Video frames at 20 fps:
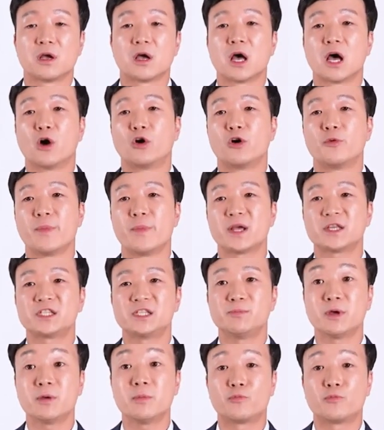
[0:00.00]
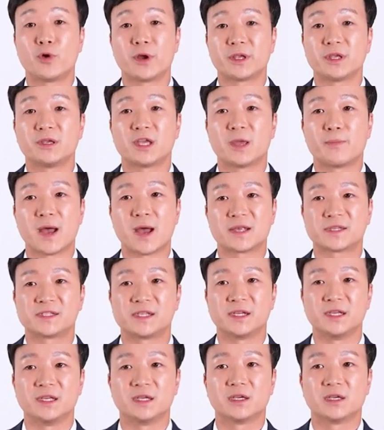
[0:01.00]
Our maximum braking
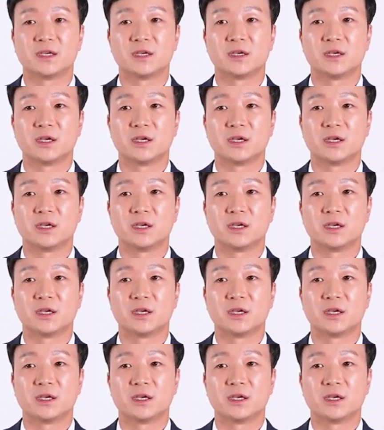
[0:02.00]
capacity